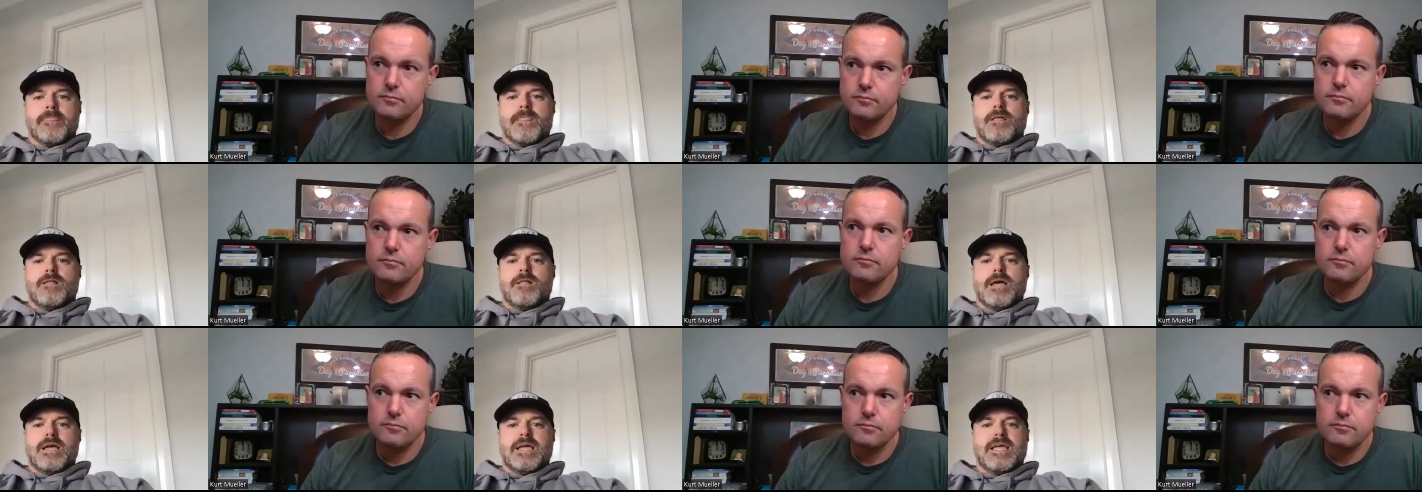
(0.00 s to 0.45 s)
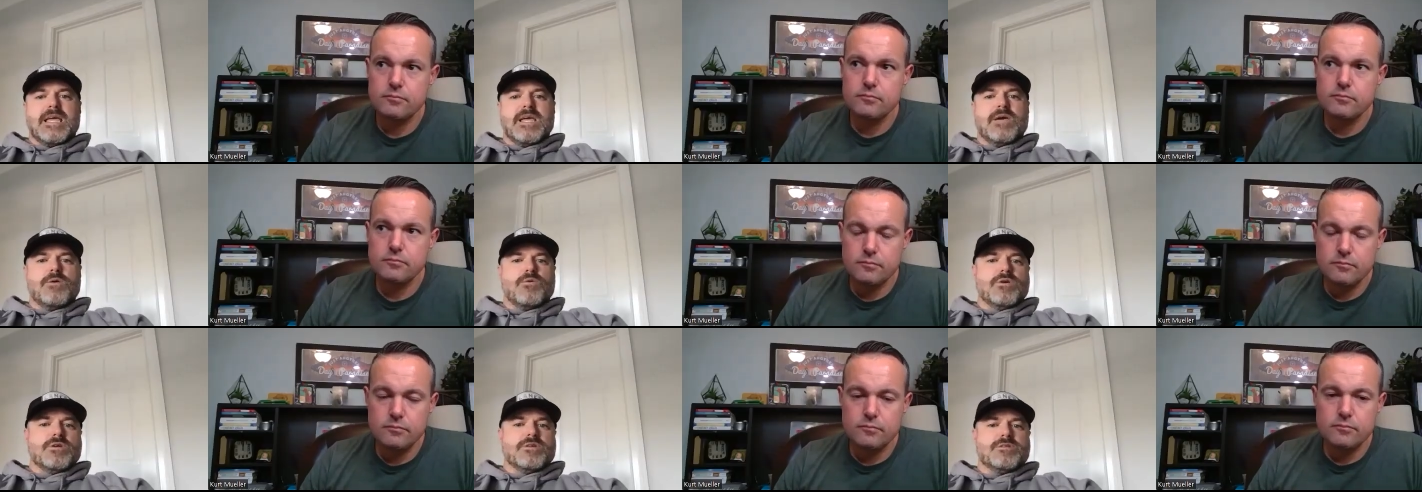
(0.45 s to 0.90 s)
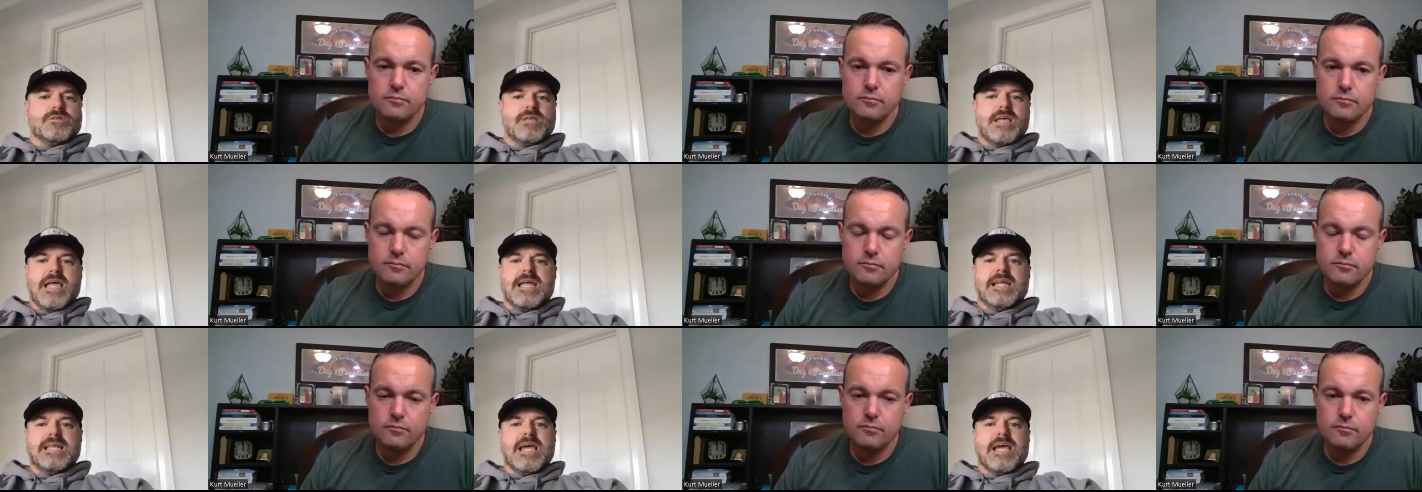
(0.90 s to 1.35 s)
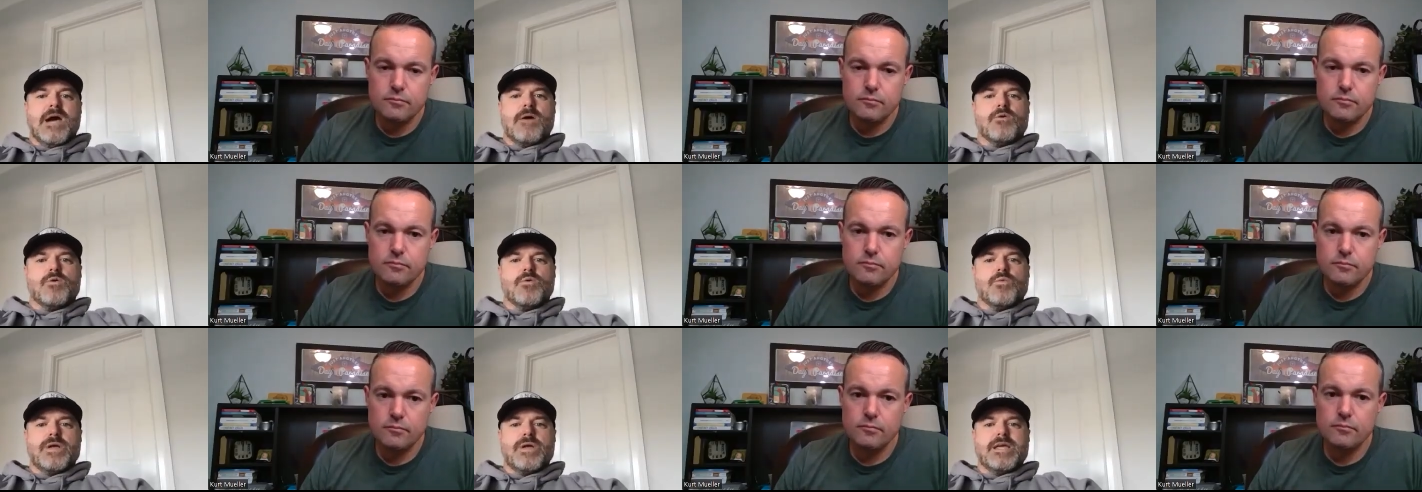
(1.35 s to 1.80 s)
Speaker 1: Like it was eighty
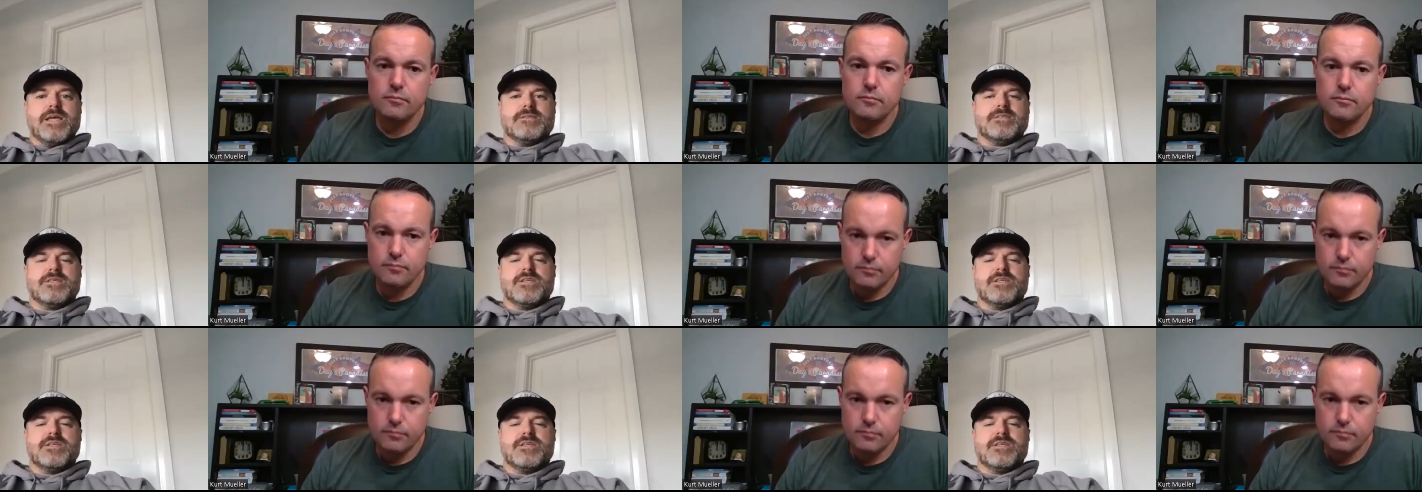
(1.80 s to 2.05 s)
hour weeks